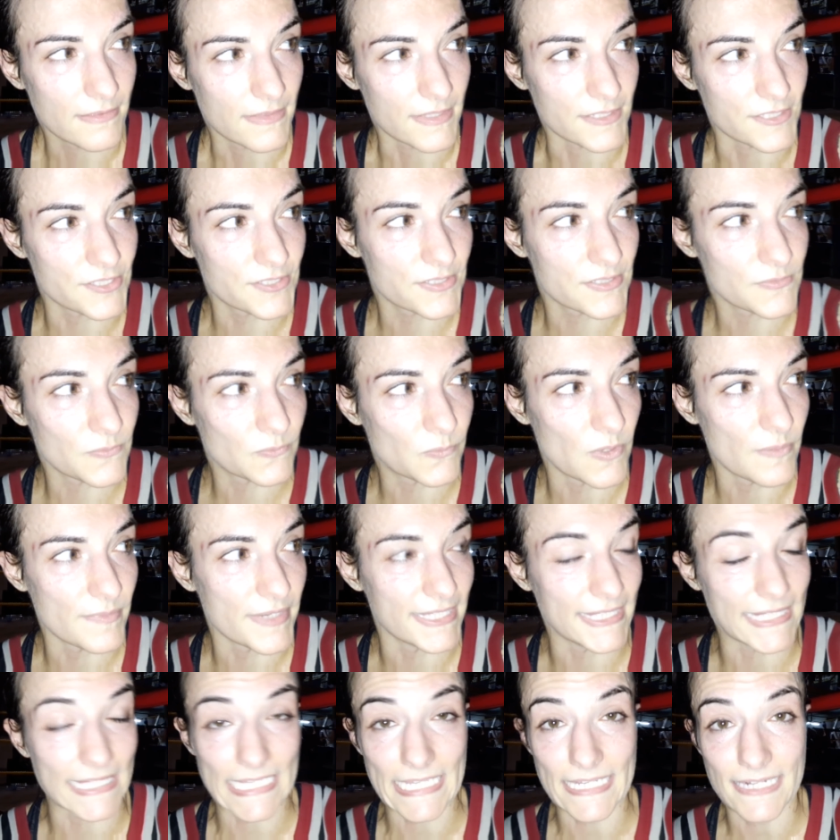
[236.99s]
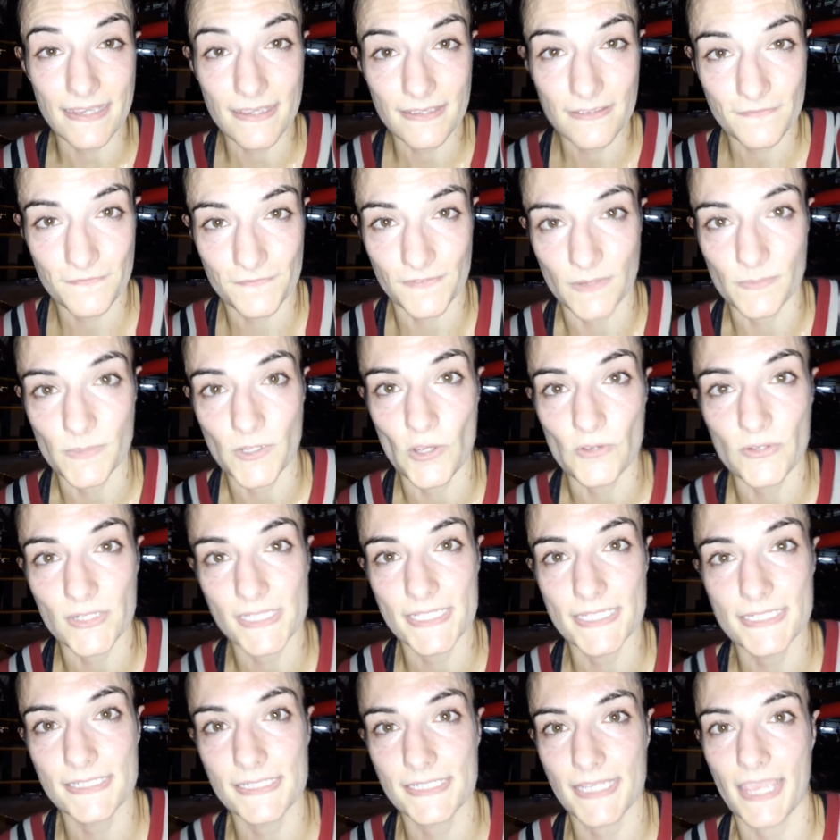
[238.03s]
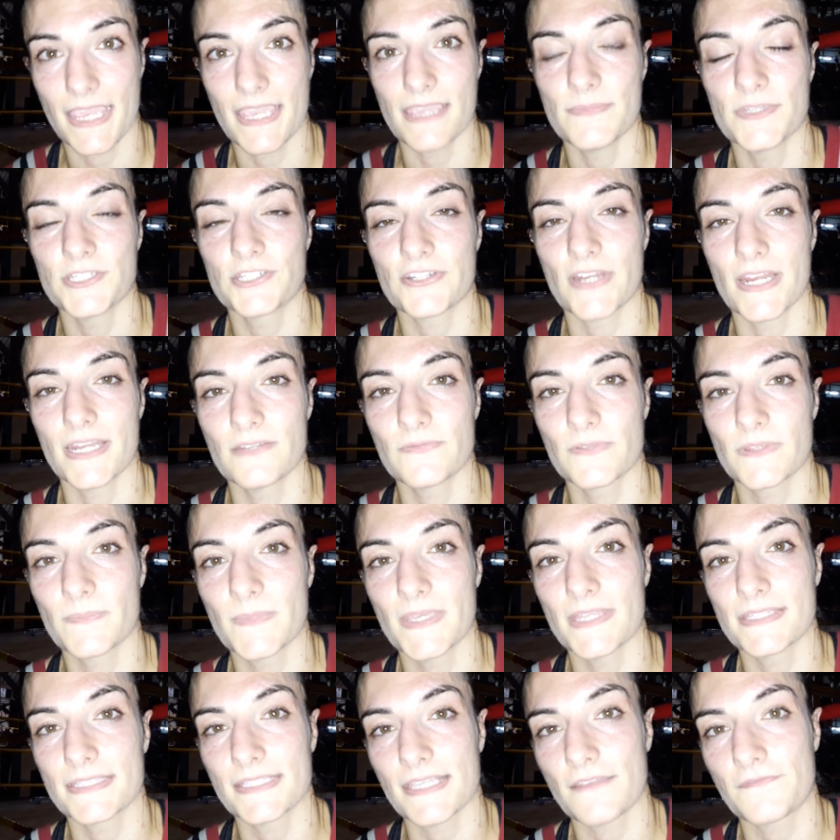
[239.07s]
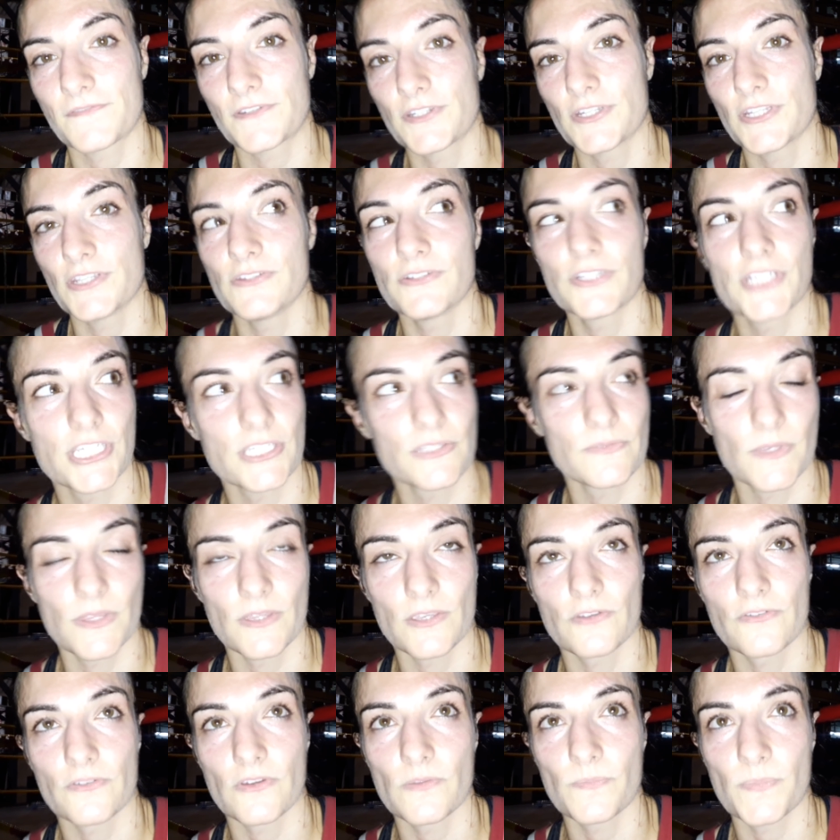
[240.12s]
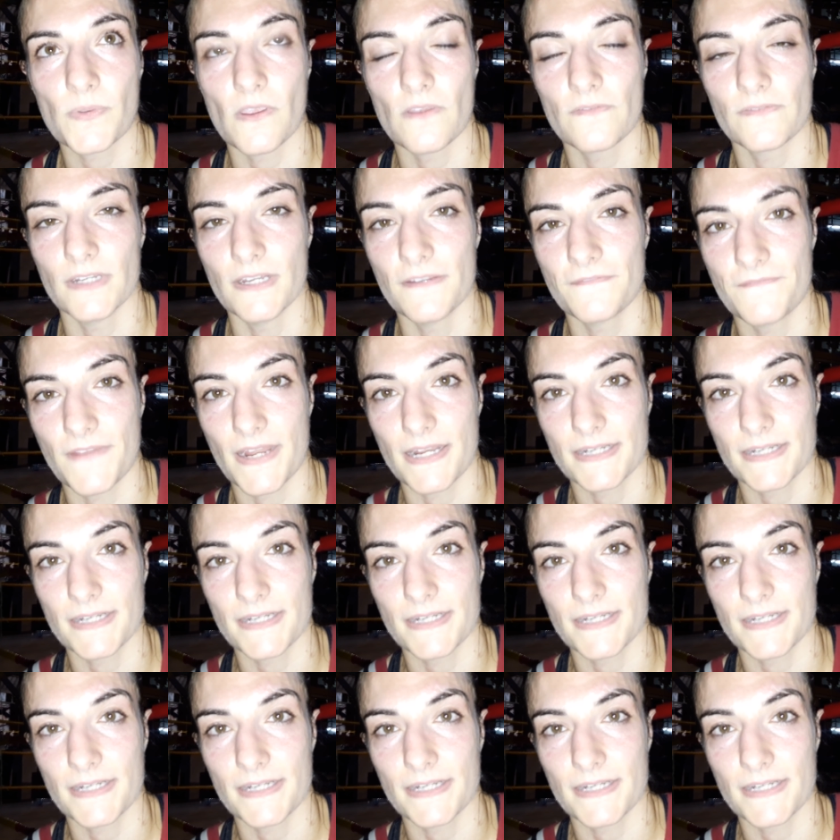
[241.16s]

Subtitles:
This woman, Lina, from Oakland, came and trained with me this afternoon. She's with a group over at